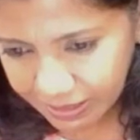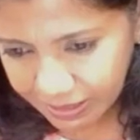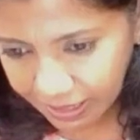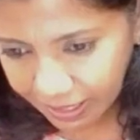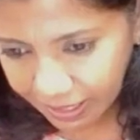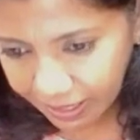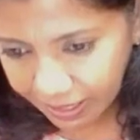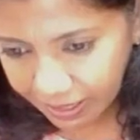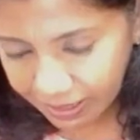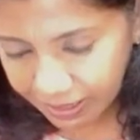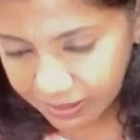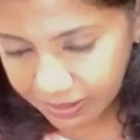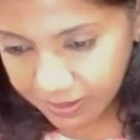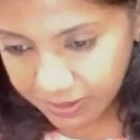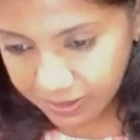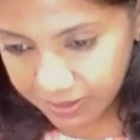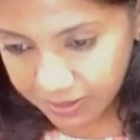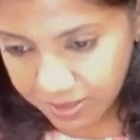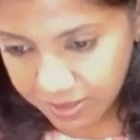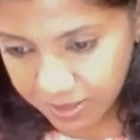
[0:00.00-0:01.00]

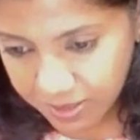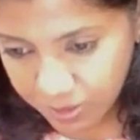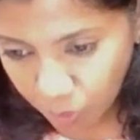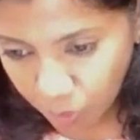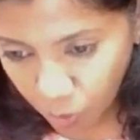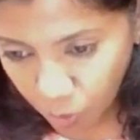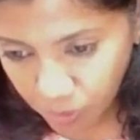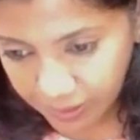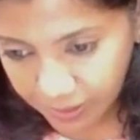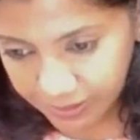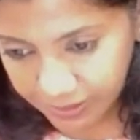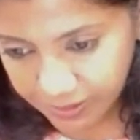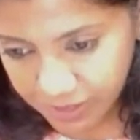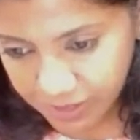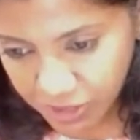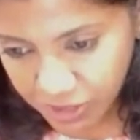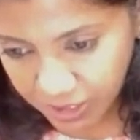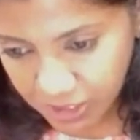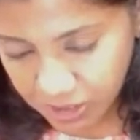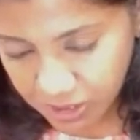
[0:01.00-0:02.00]
and uh, soul
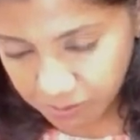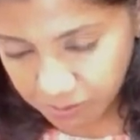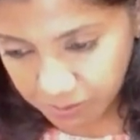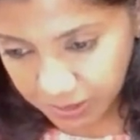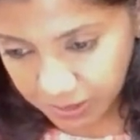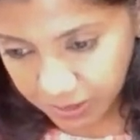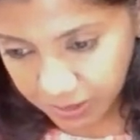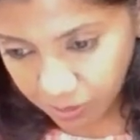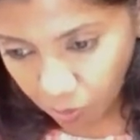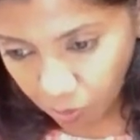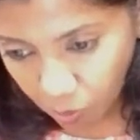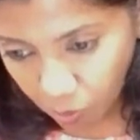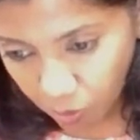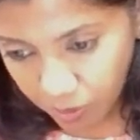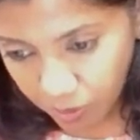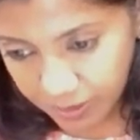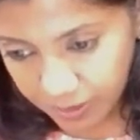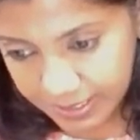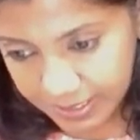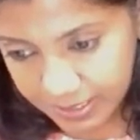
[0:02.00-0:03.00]
interchangeably,
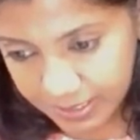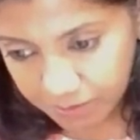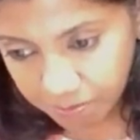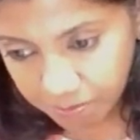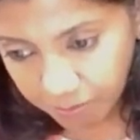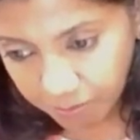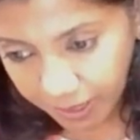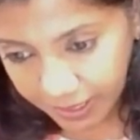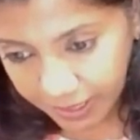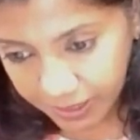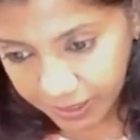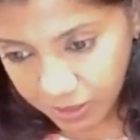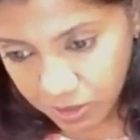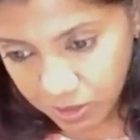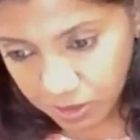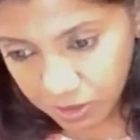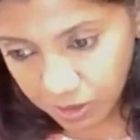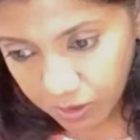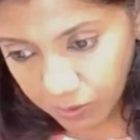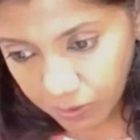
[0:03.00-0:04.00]
or is the mind
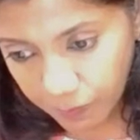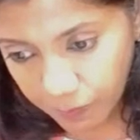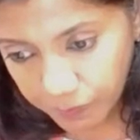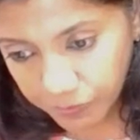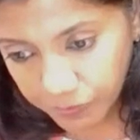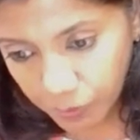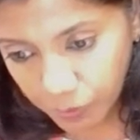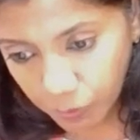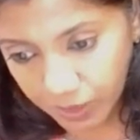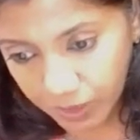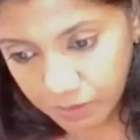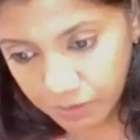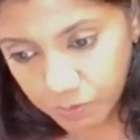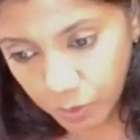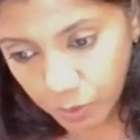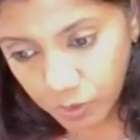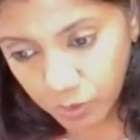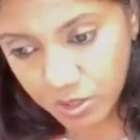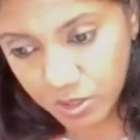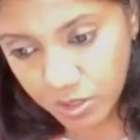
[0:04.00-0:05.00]
when
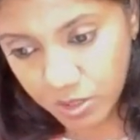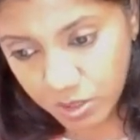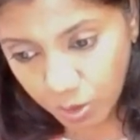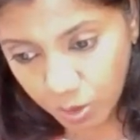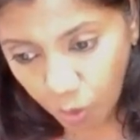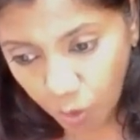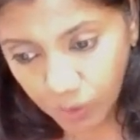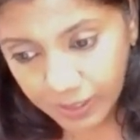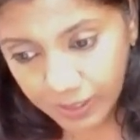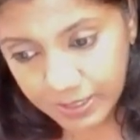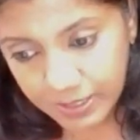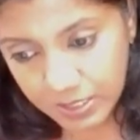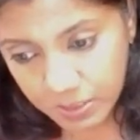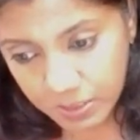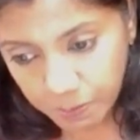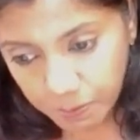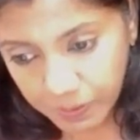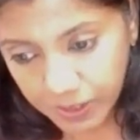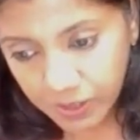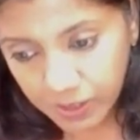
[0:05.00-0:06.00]
both soul and
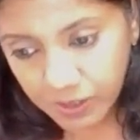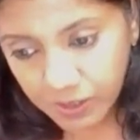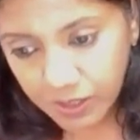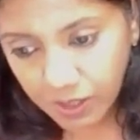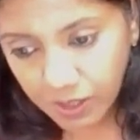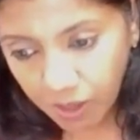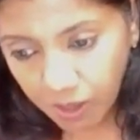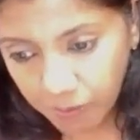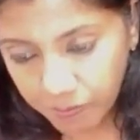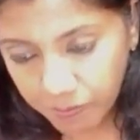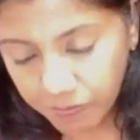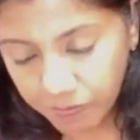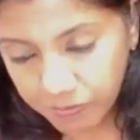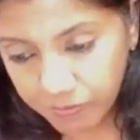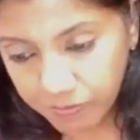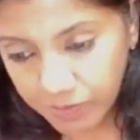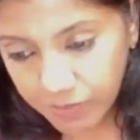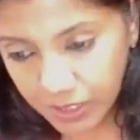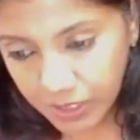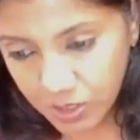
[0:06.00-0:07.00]
spirit come
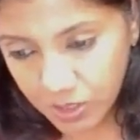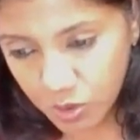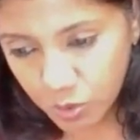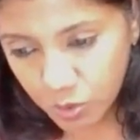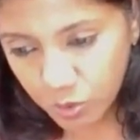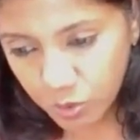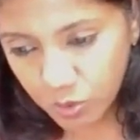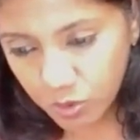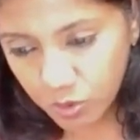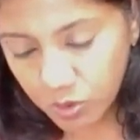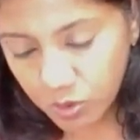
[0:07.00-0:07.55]
into